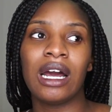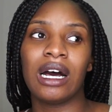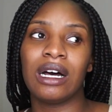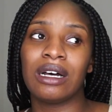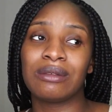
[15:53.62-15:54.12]

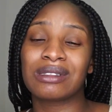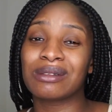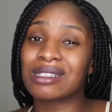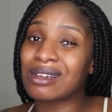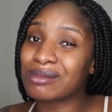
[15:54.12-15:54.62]

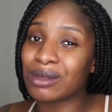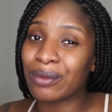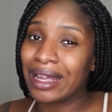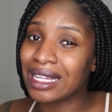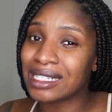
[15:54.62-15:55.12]
Sometimes the
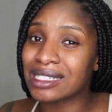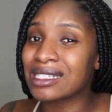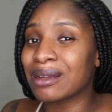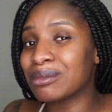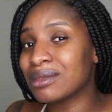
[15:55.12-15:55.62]
wait list is
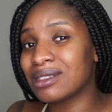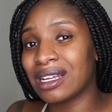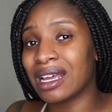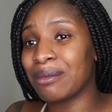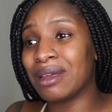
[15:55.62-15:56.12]
up.
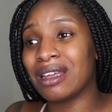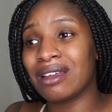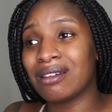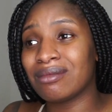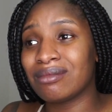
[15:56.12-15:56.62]
It could
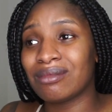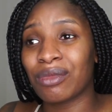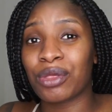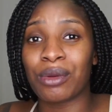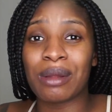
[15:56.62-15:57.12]
be
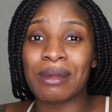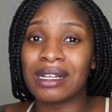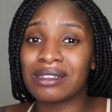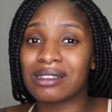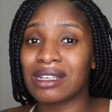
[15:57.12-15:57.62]
3
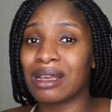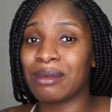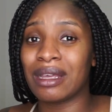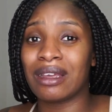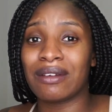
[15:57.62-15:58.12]
months, it could
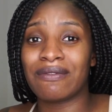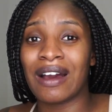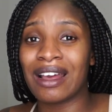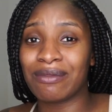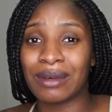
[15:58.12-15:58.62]
be
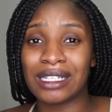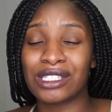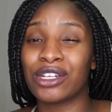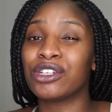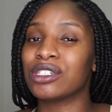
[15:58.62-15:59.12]
5 months.
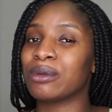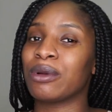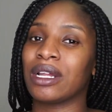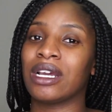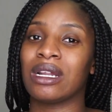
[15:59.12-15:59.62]
They're usually
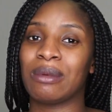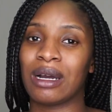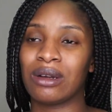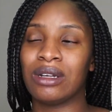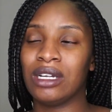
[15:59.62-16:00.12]
pretty good
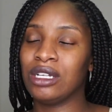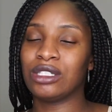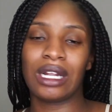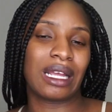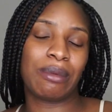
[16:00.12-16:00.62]
about
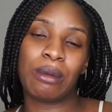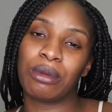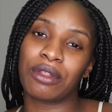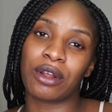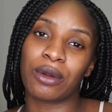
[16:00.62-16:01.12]
trying to get people
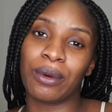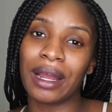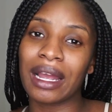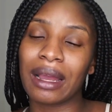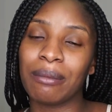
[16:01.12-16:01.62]

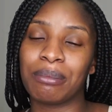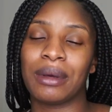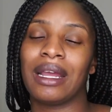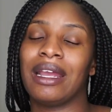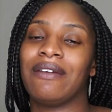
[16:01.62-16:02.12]
quick,
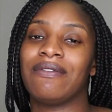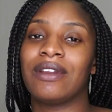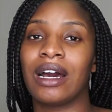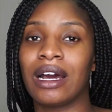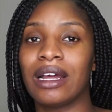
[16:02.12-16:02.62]
but if
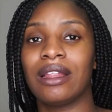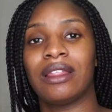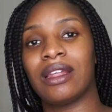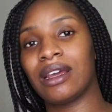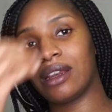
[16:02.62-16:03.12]
not,
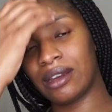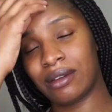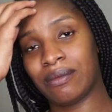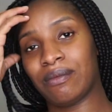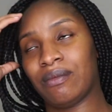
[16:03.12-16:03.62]
then
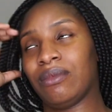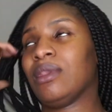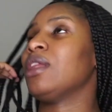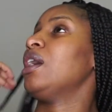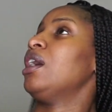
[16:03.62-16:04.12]

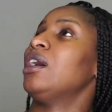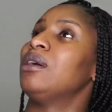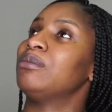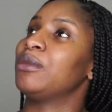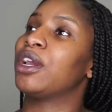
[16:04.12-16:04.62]

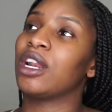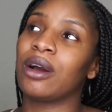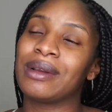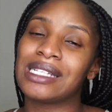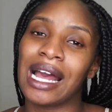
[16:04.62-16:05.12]
you can
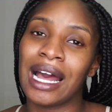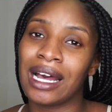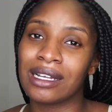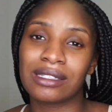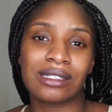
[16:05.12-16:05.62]
always
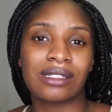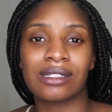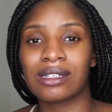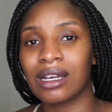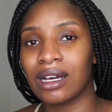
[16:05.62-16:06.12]

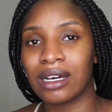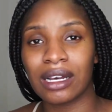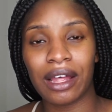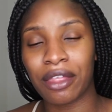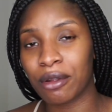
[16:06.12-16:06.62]
ask
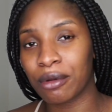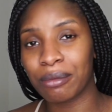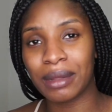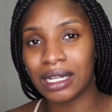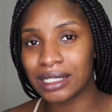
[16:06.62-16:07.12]
other
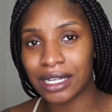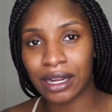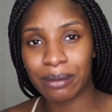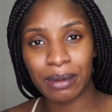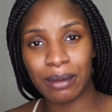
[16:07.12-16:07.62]

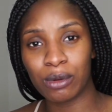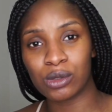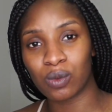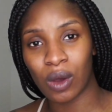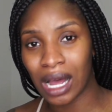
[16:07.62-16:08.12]
military
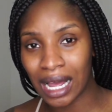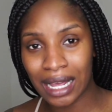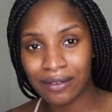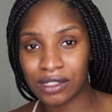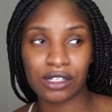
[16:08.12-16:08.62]
people's wives.